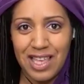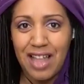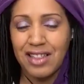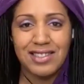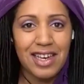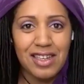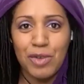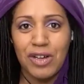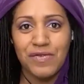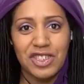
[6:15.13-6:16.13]
Alex
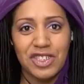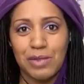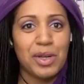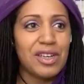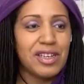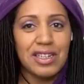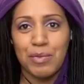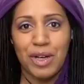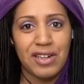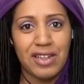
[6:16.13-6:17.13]
Yakimov and Chippa and
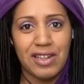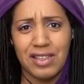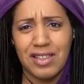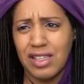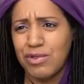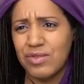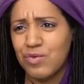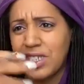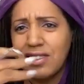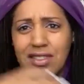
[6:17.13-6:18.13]
Nippon, and I think it
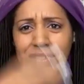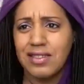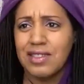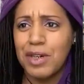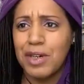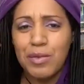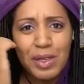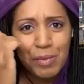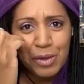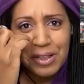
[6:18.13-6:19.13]
was Reese and some other
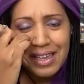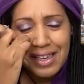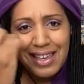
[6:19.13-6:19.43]
people.